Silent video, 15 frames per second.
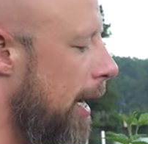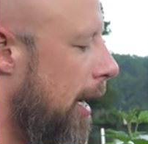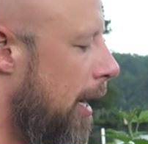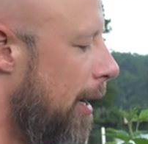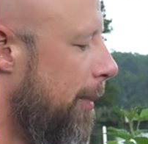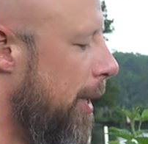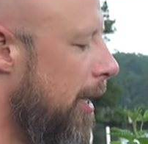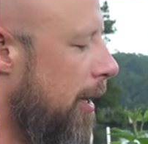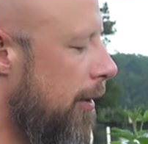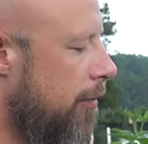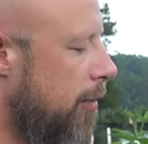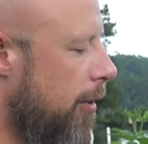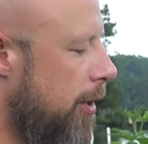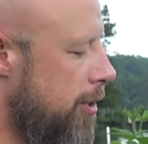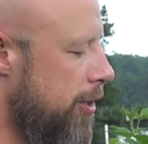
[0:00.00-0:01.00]

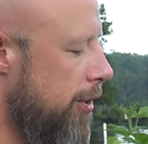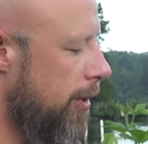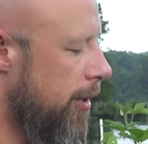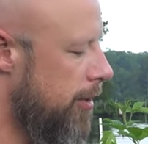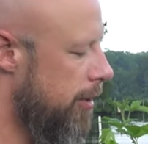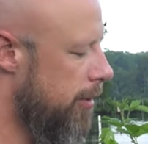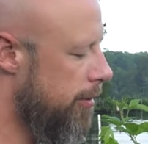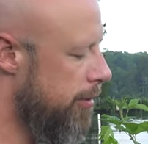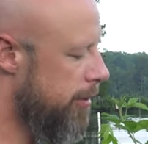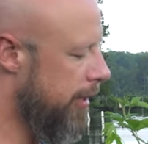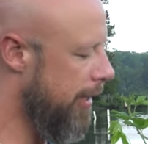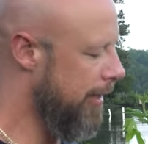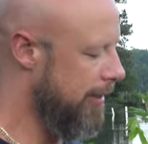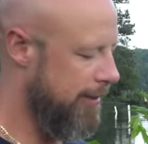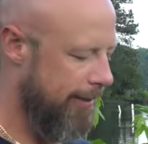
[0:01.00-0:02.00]
Of course, you could use
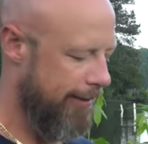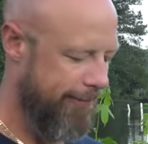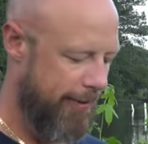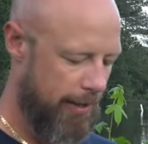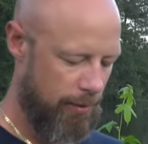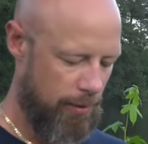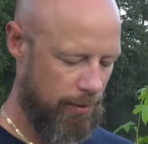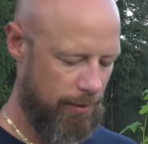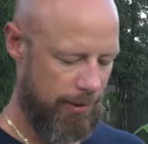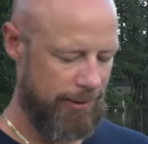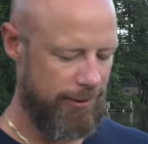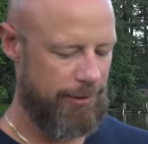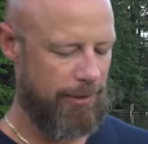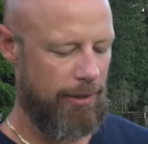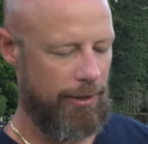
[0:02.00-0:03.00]
things like
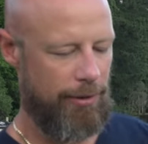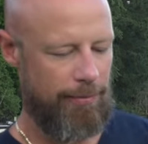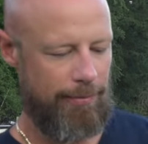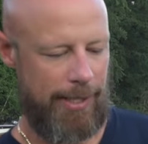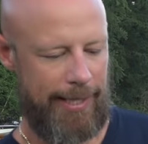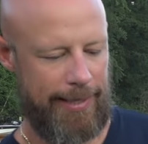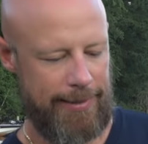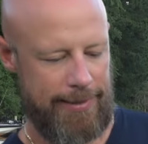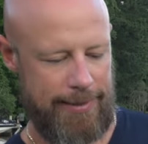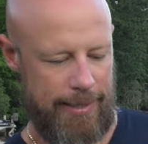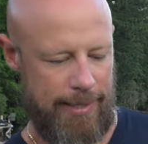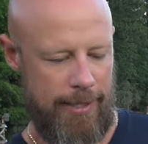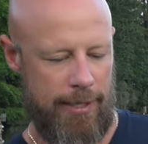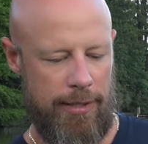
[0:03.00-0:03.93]
foghorns, other means